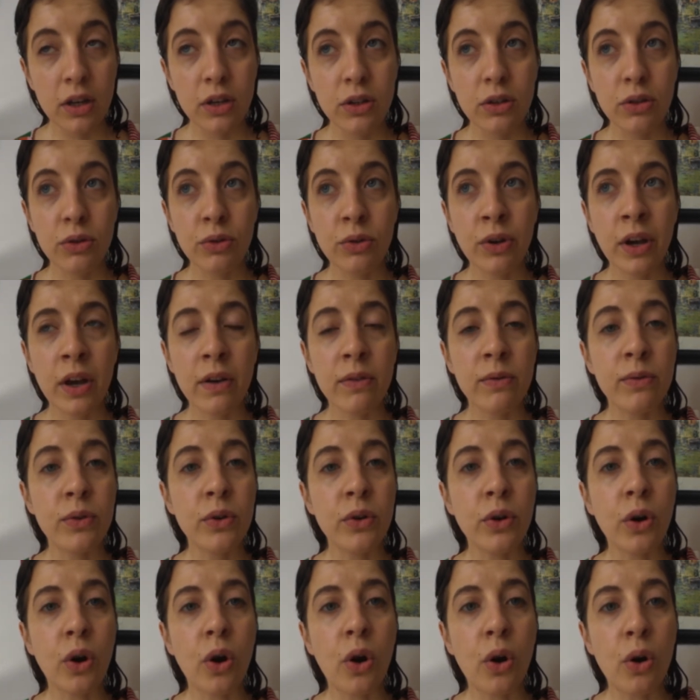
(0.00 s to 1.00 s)
You have
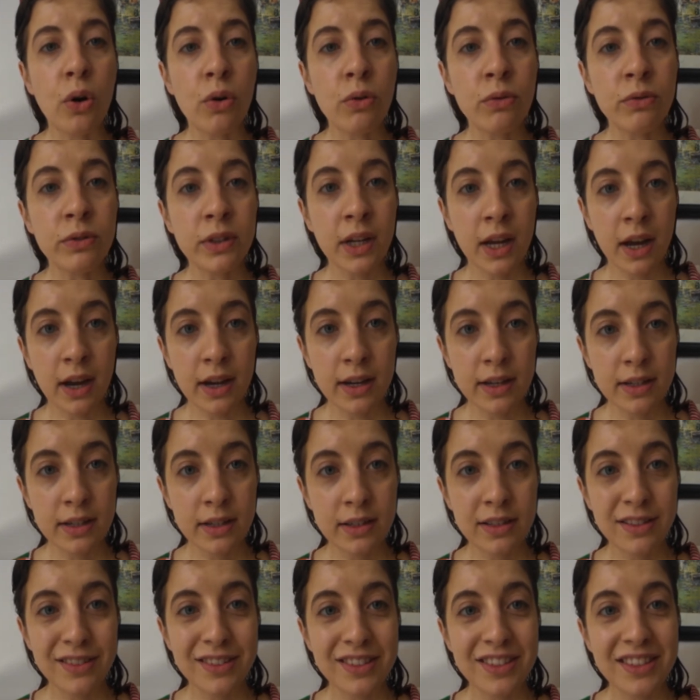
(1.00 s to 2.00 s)
your own
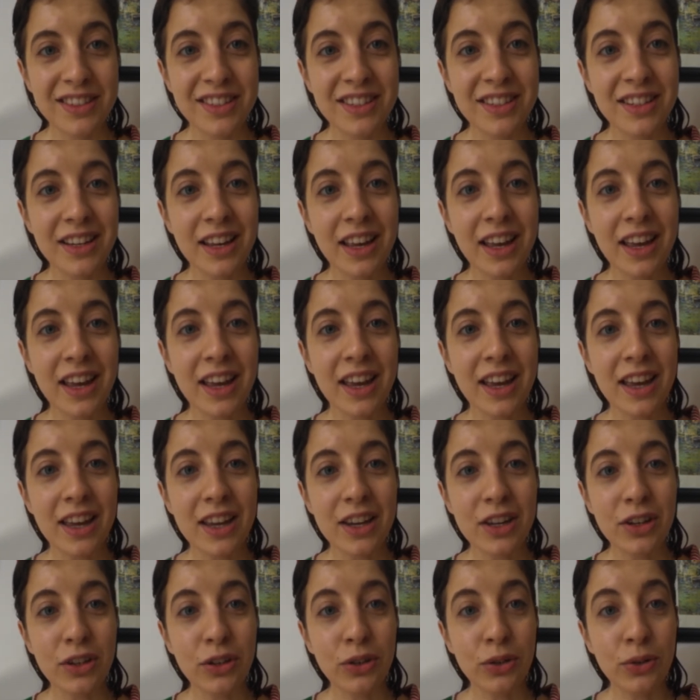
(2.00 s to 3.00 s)
guidance.
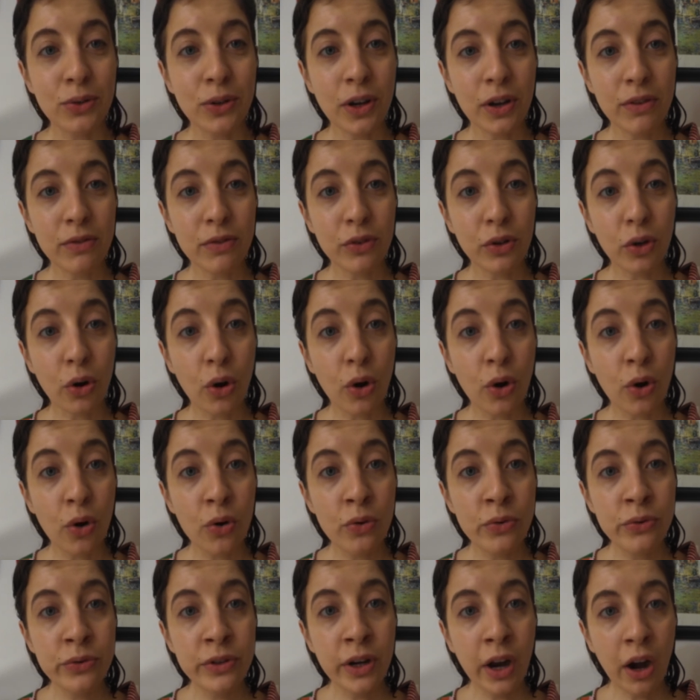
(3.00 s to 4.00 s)
You have your
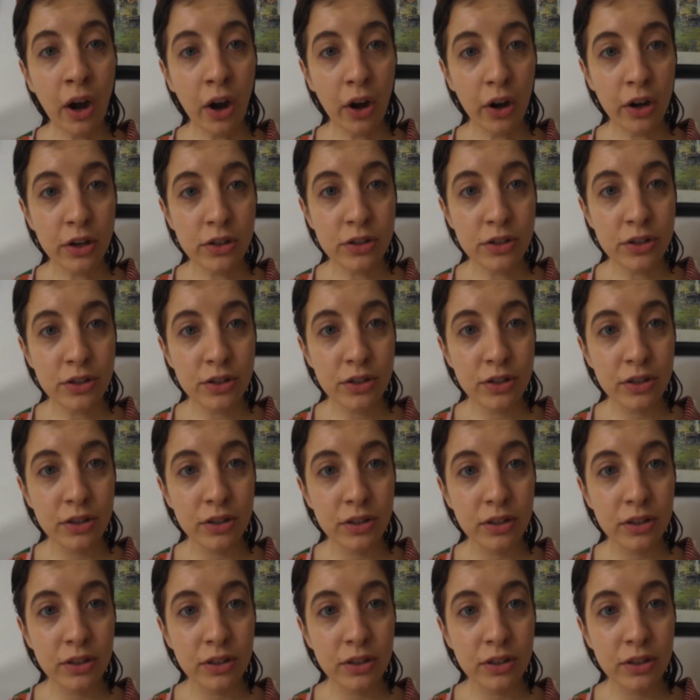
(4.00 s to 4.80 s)
own heart